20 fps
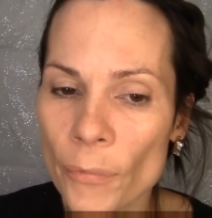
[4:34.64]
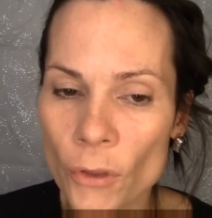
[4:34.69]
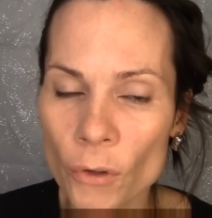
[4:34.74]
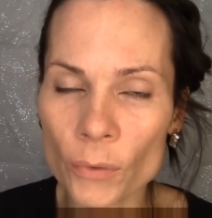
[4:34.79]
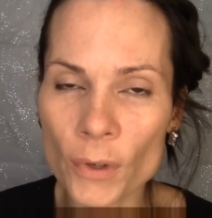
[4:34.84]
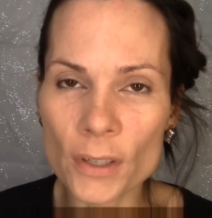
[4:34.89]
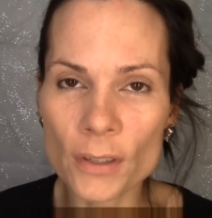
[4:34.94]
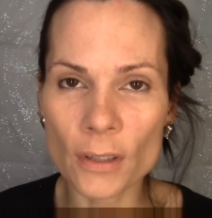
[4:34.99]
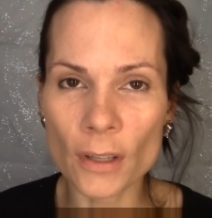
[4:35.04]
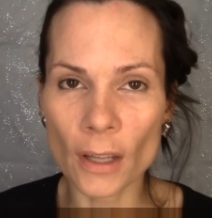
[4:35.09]
The
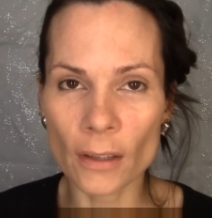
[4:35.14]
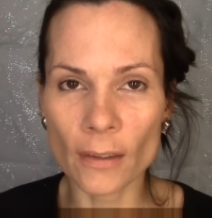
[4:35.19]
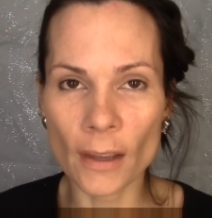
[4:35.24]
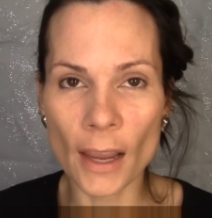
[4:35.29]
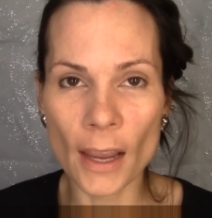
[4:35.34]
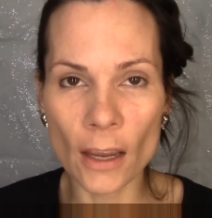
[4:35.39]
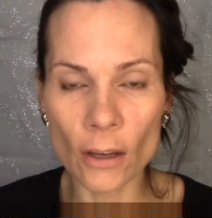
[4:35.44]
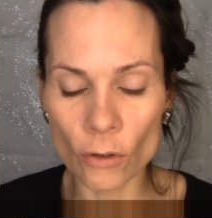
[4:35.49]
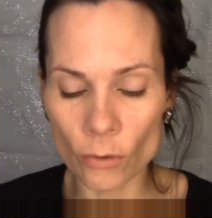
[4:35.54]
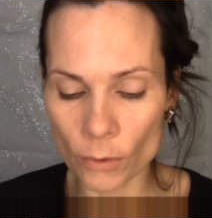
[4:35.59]
reason that
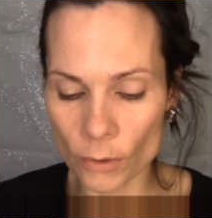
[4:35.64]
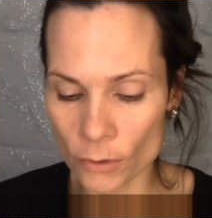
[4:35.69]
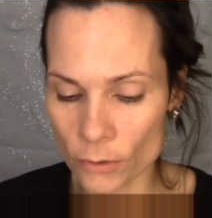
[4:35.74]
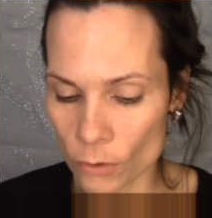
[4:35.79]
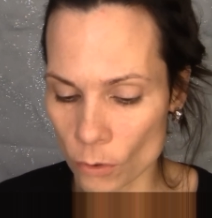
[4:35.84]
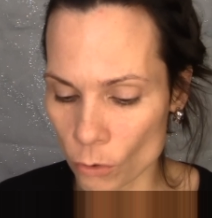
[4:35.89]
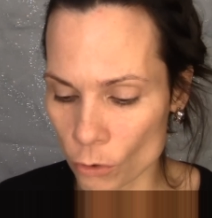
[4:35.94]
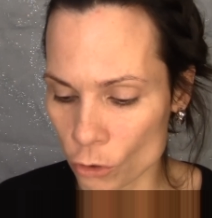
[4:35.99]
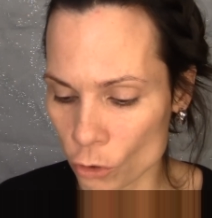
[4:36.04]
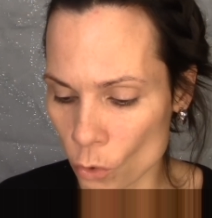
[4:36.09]
the handle is
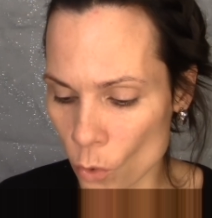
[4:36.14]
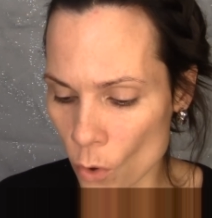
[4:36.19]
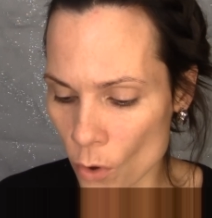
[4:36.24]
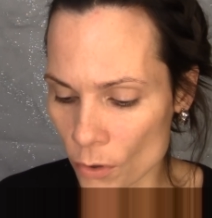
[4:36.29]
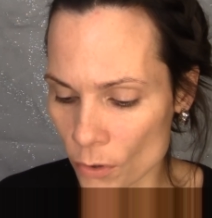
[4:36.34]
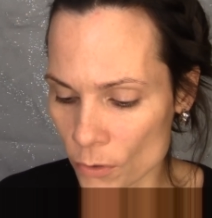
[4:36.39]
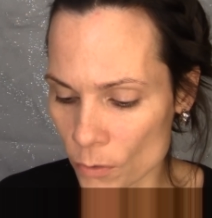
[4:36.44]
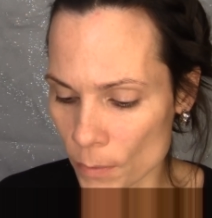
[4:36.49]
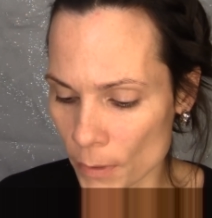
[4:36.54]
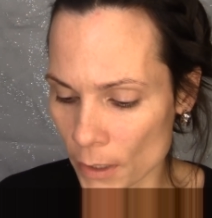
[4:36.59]
so
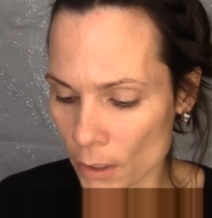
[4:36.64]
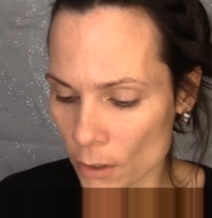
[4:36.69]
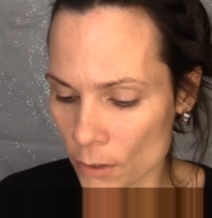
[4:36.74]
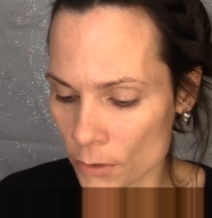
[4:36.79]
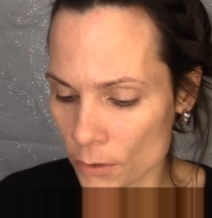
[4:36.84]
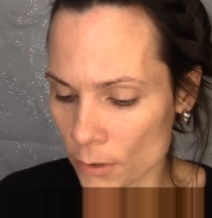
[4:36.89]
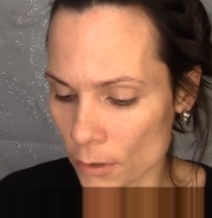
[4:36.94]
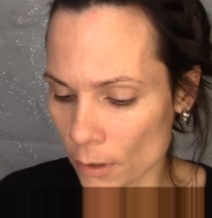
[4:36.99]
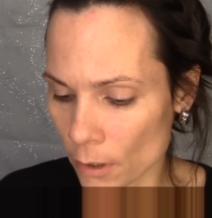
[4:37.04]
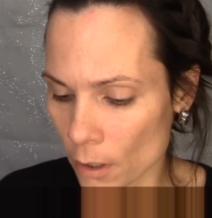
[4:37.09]
short is
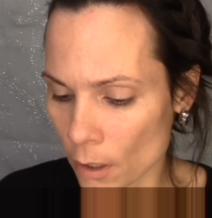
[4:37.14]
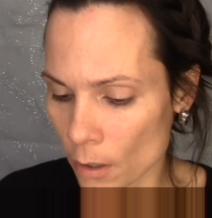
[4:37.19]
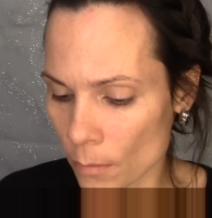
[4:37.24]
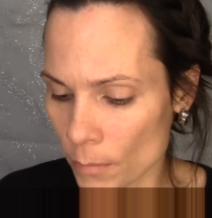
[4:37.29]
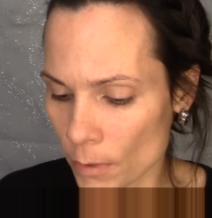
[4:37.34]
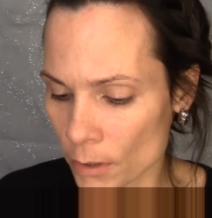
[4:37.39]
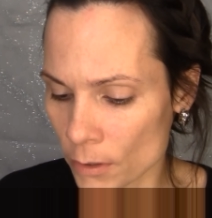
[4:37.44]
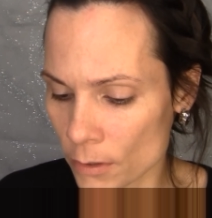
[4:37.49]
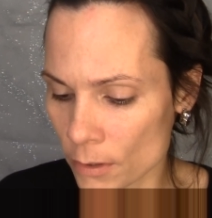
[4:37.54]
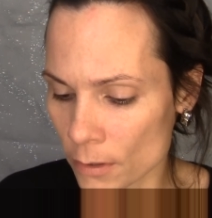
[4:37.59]
because um,
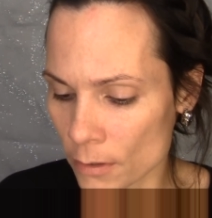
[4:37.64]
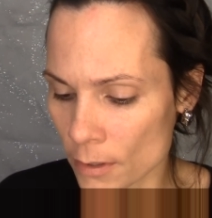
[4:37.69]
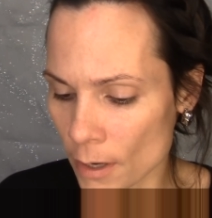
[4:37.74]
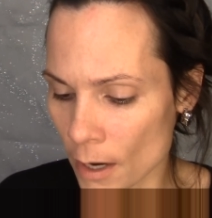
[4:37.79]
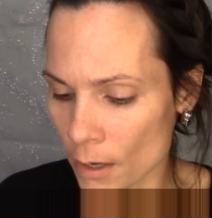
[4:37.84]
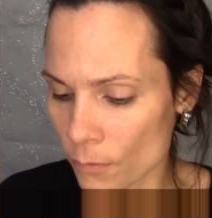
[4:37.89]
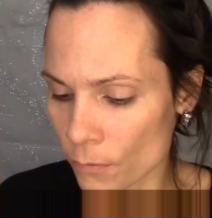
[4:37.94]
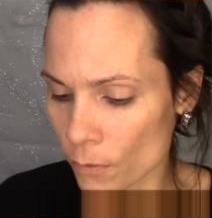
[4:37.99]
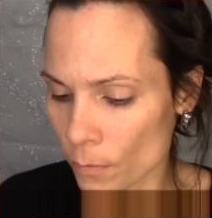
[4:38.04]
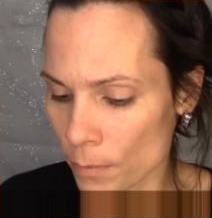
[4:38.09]
it's
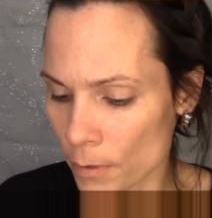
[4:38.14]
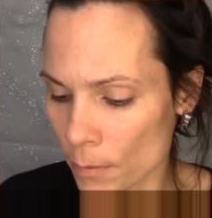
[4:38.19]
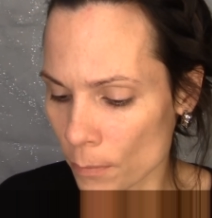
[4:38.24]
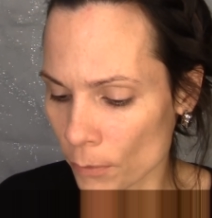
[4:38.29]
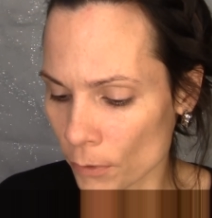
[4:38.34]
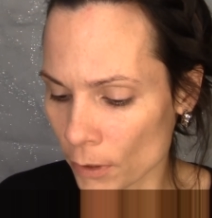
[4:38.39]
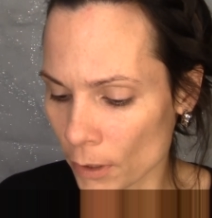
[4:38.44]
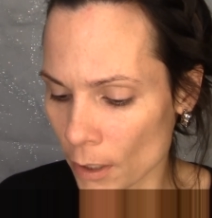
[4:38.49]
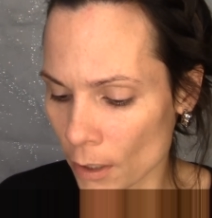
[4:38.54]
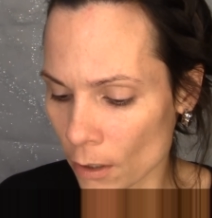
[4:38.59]
designed for
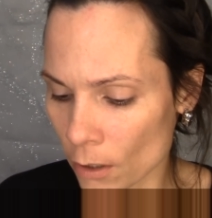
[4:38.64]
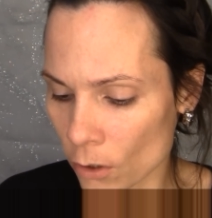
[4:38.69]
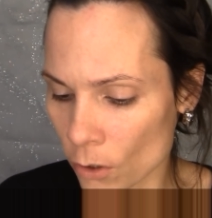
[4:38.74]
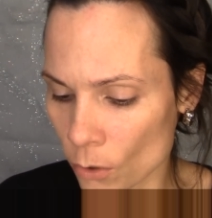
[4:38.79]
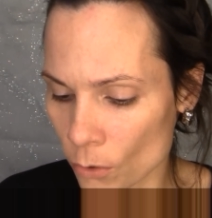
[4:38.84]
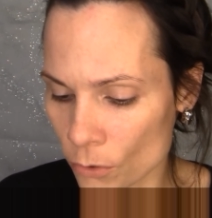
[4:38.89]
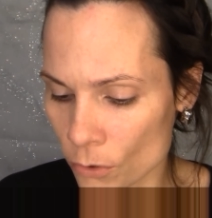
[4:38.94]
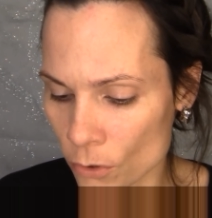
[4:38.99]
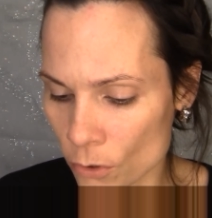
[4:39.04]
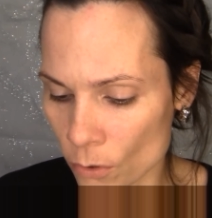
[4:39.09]
people to get
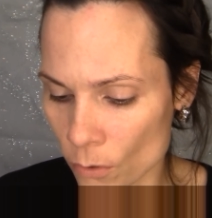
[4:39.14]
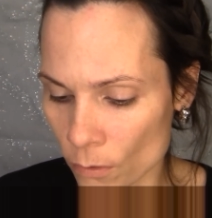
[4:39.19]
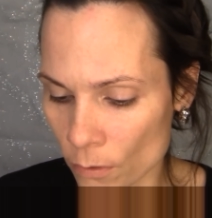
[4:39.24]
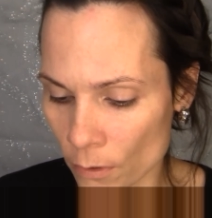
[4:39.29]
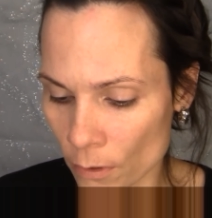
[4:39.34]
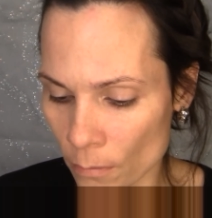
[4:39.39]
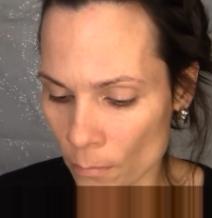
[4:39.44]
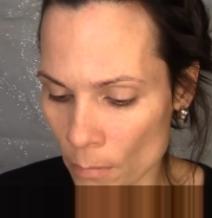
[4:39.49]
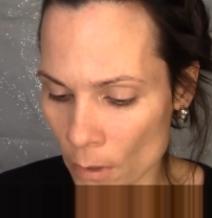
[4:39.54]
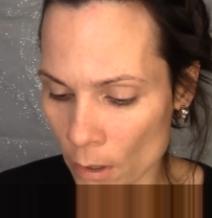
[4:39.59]
close to
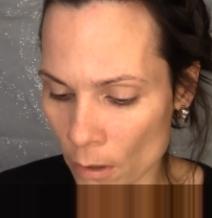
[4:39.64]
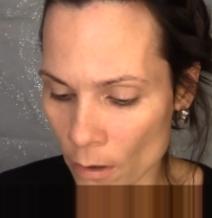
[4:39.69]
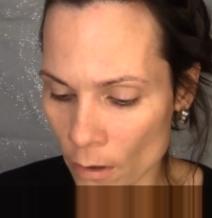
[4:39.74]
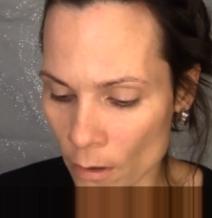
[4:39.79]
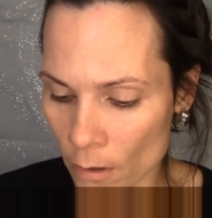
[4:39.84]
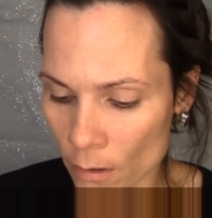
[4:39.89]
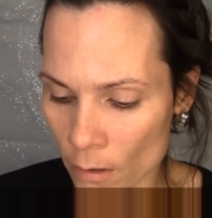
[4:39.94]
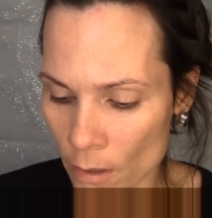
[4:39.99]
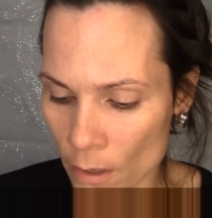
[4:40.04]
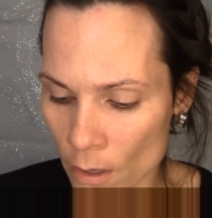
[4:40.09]
their mirror.